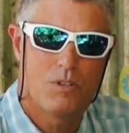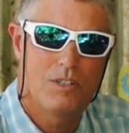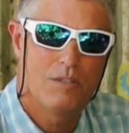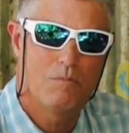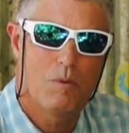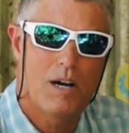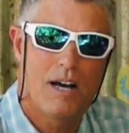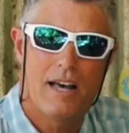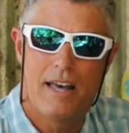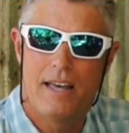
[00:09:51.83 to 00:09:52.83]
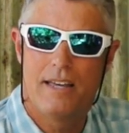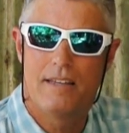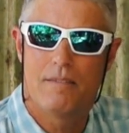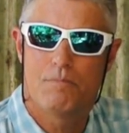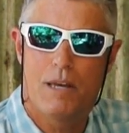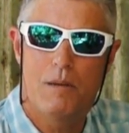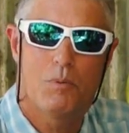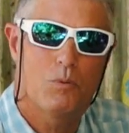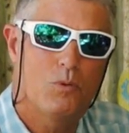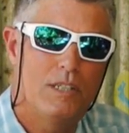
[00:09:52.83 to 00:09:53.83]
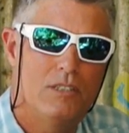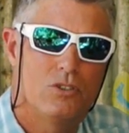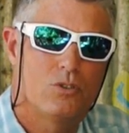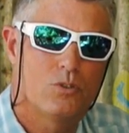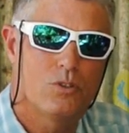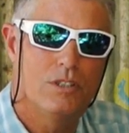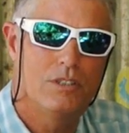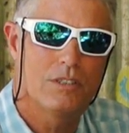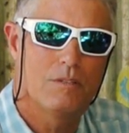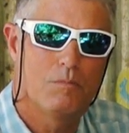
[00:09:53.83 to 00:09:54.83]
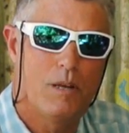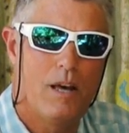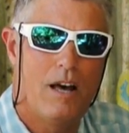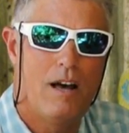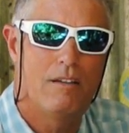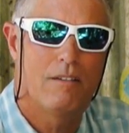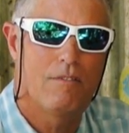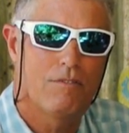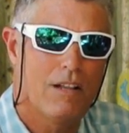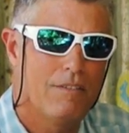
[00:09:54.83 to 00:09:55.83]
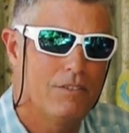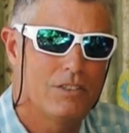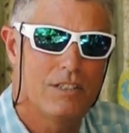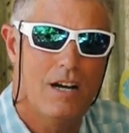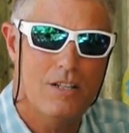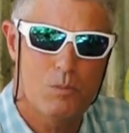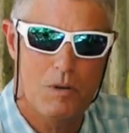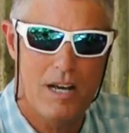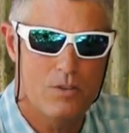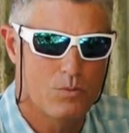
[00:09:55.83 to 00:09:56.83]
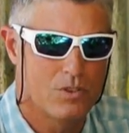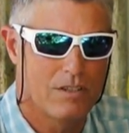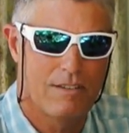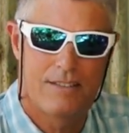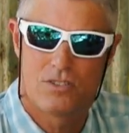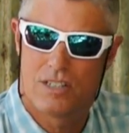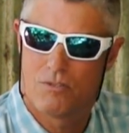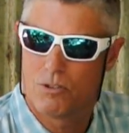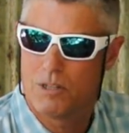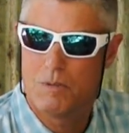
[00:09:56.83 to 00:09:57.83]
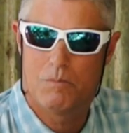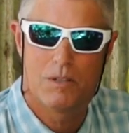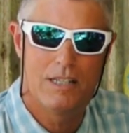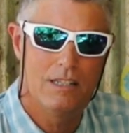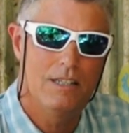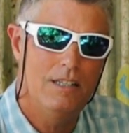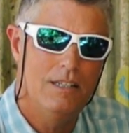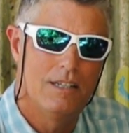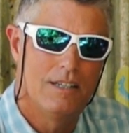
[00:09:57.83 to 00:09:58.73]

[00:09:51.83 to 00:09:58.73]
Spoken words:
where you can buy pay-per-read stories about fly fishing hotspots, which I've had several come up lately,